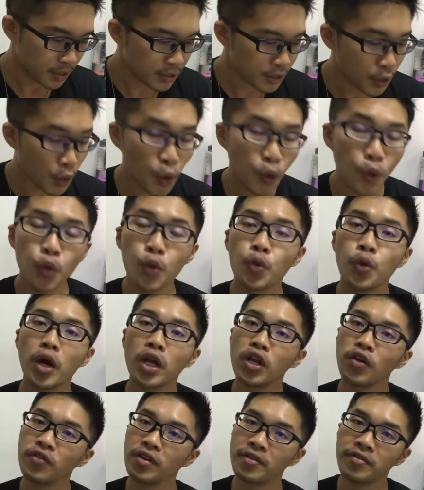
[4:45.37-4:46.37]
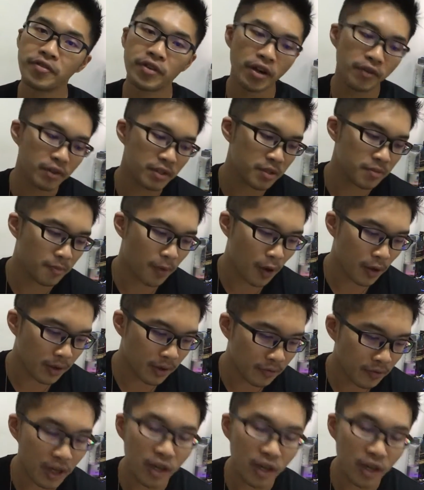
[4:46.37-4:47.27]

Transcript: So one of the favorite spot,